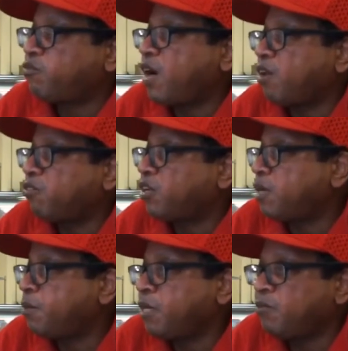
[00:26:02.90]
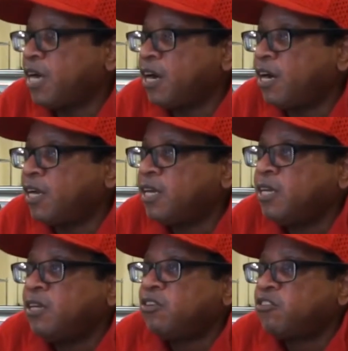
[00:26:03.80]
Follows the Coming of God.
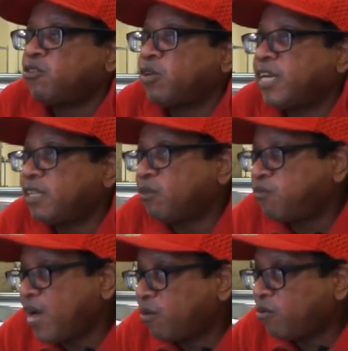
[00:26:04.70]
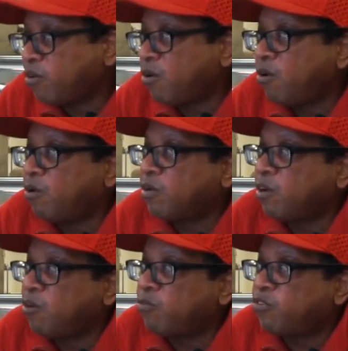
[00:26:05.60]
So get the final call,
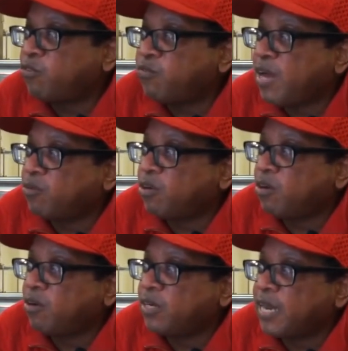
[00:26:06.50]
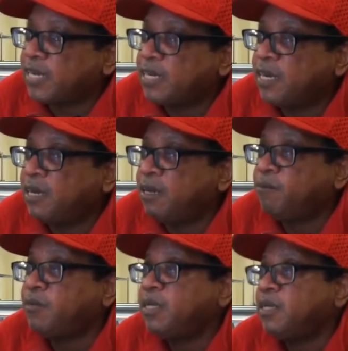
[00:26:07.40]
go to
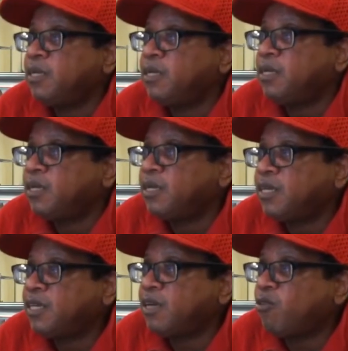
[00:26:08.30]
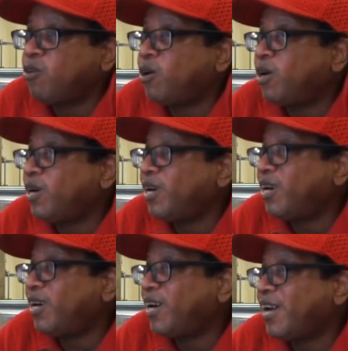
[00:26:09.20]
finalcall.com, or,
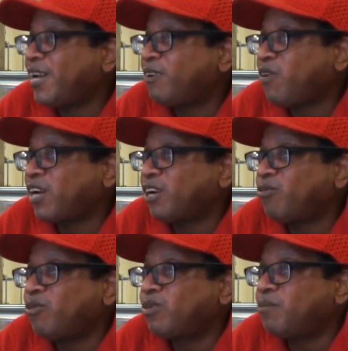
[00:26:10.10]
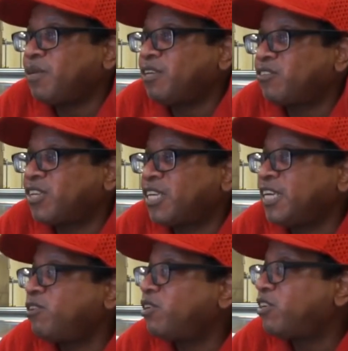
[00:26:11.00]
uh, and if I could quote the minister,
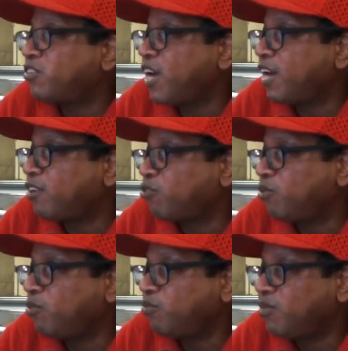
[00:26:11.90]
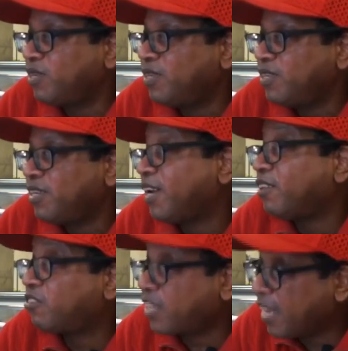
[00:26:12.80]
get on the side of truth
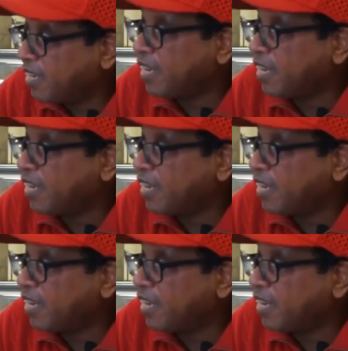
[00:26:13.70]
and stay